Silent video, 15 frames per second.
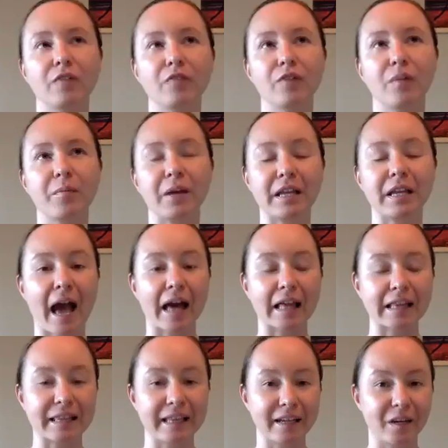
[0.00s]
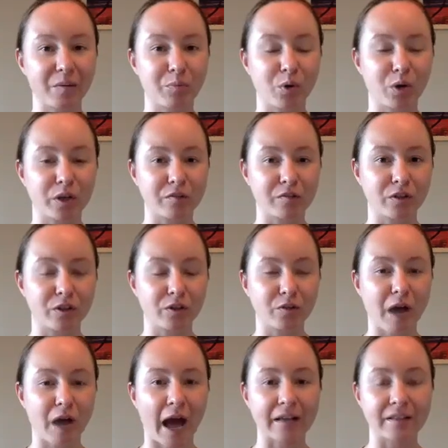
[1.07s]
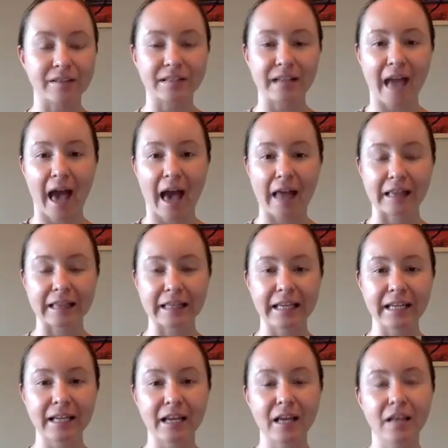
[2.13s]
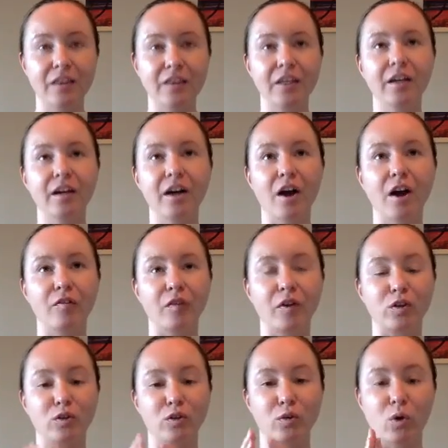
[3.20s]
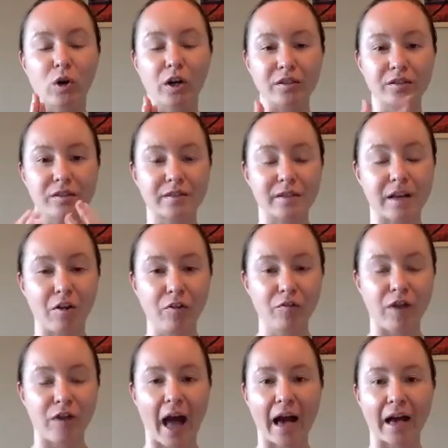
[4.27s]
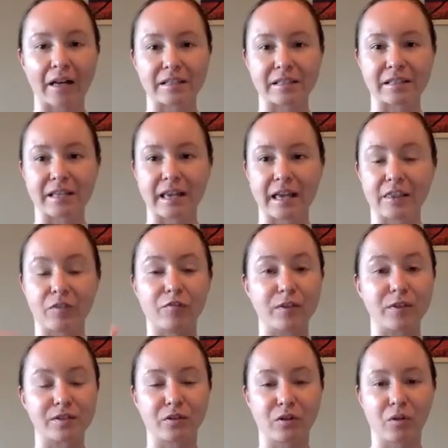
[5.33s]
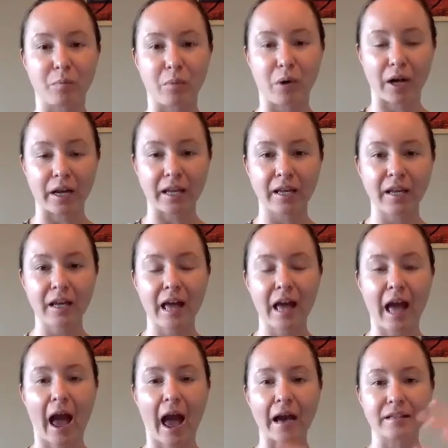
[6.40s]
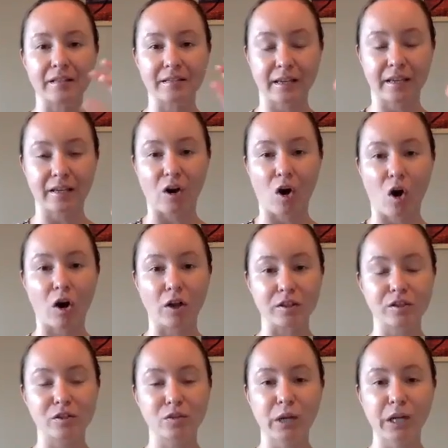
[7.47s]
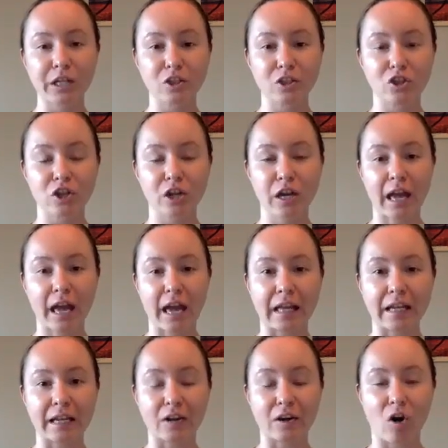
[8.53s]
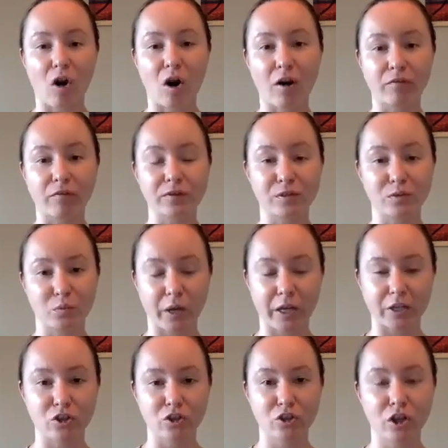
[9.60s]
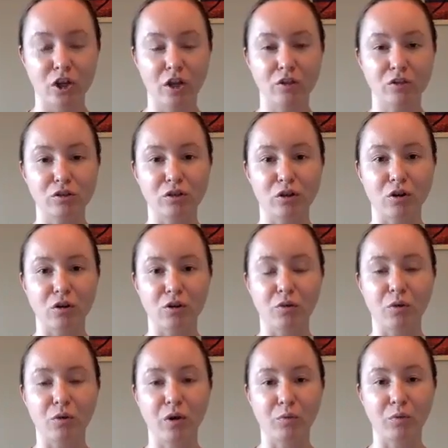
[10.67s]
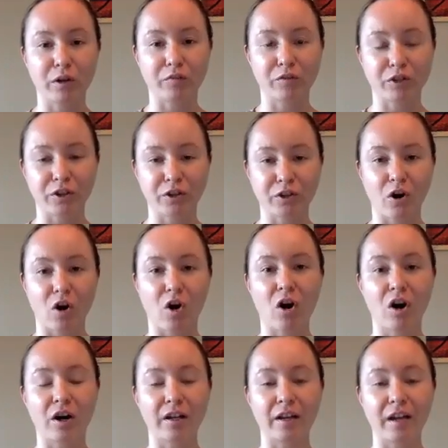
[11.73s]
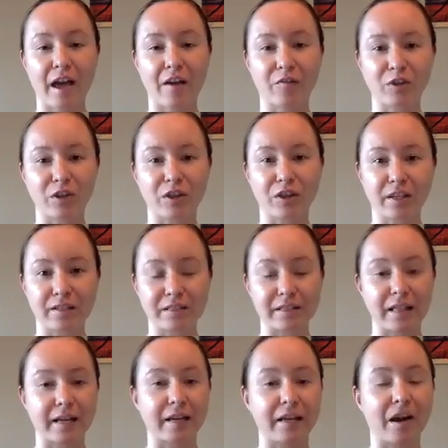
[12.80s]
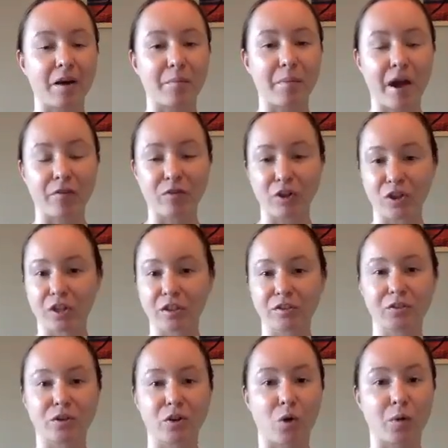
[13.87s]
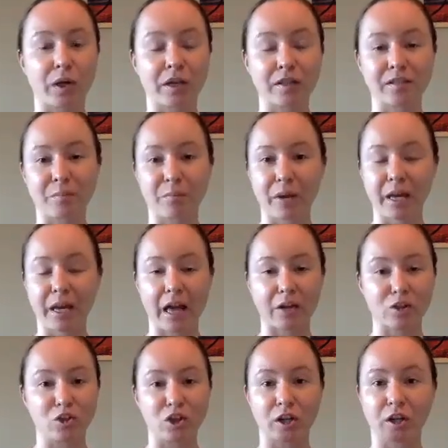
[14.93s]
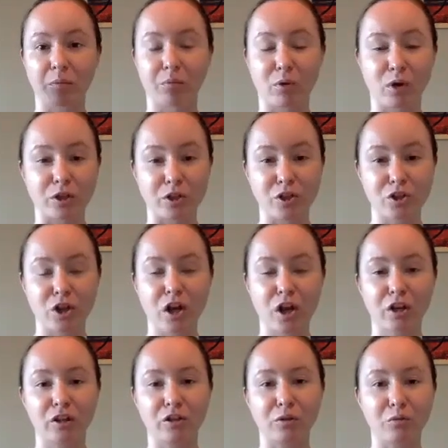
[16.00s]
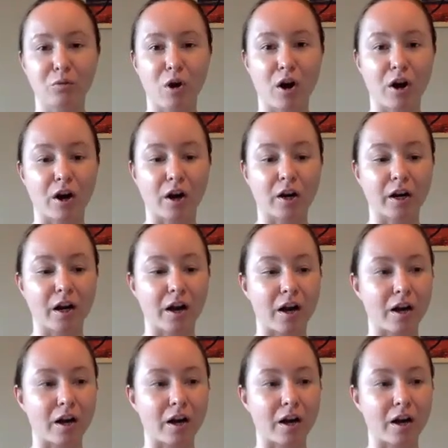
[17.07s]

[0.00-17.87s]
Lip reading: from an athletic point of view. As an athlete, think of yourself as the physical body as an on switch and an off switch. So whenever you're on, everything is lighting up, everything is going. It's a big energetic push. You are,